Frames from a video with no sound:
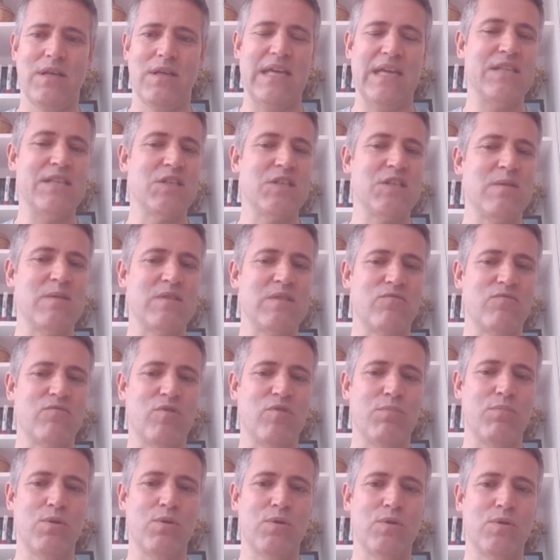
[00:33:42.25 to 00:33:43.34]
In terms of
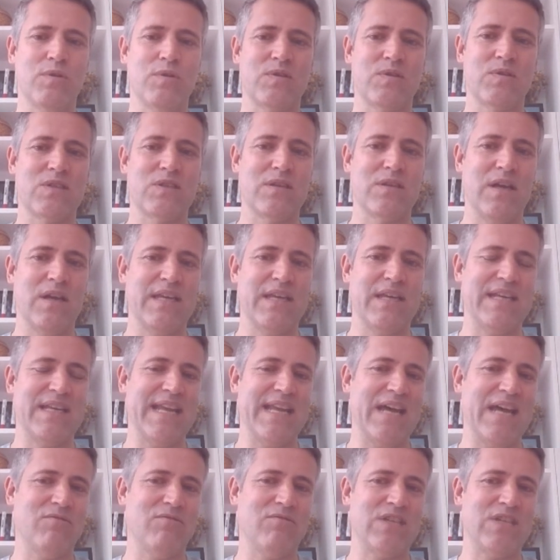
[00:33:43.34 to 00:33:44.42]
reports, I can
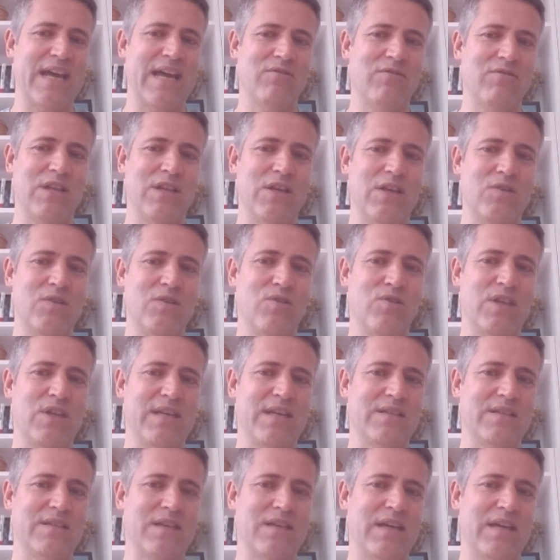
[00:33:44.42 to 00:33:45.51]
now download
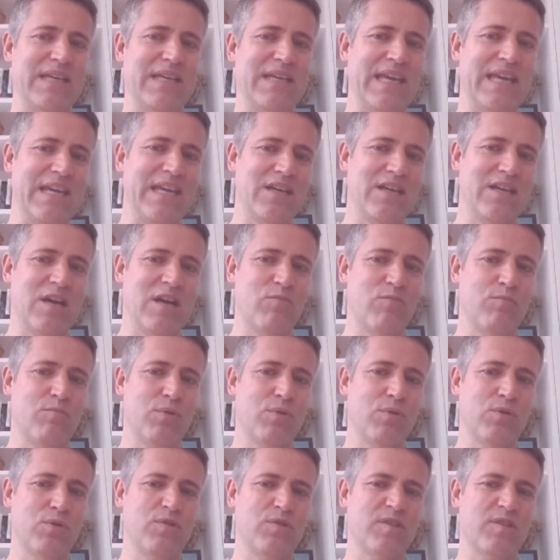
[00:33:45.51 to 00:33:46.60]
things like income
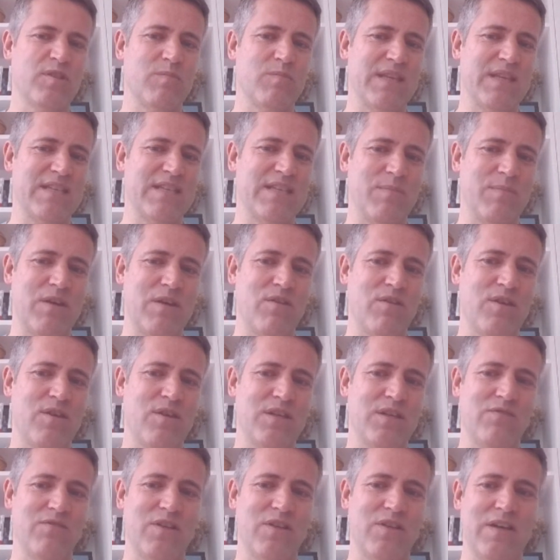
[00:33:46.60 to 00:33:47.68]
reports, but there's about
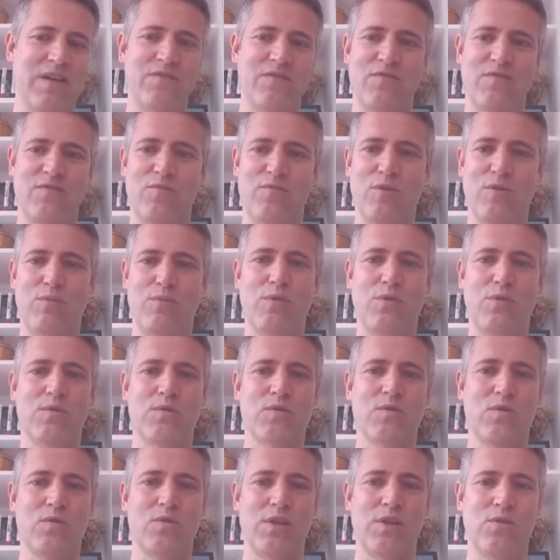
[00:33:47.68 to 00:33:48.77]
35 different
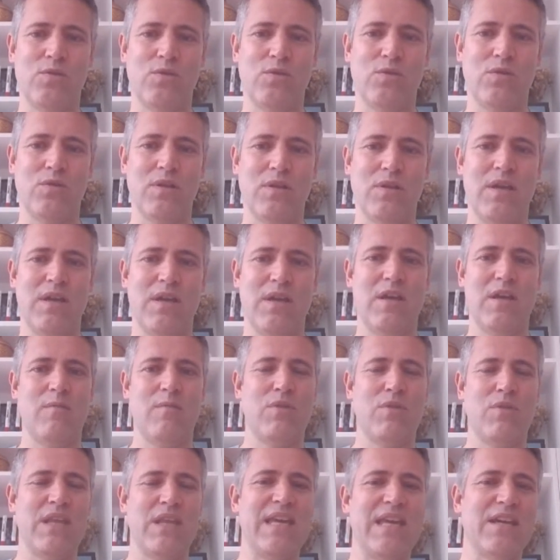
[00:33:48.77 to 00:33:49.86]
reports all in all.
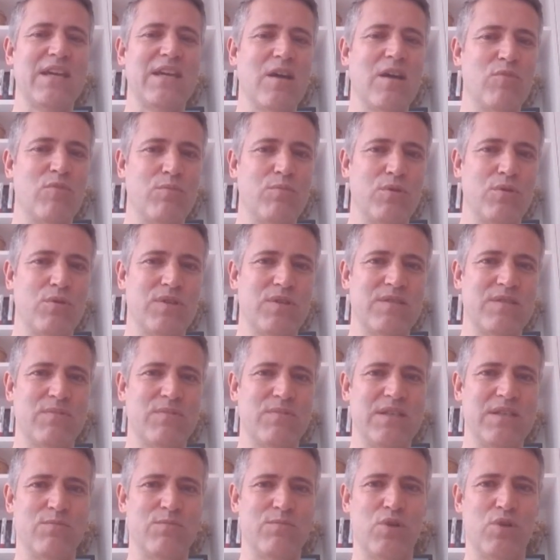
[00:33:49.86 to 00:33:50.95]
But the income report
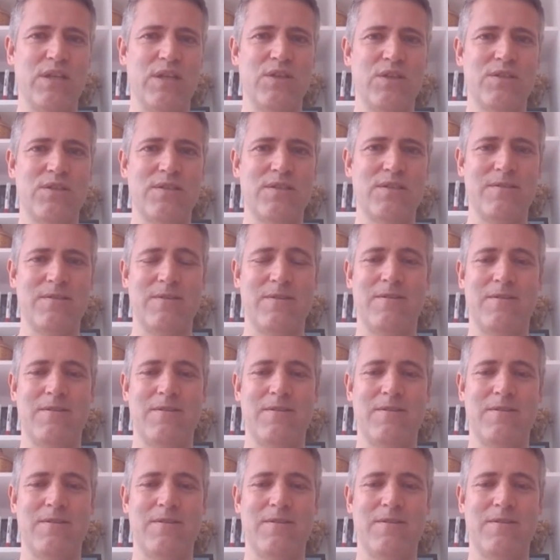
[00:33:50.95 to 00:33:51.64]
is pretty good.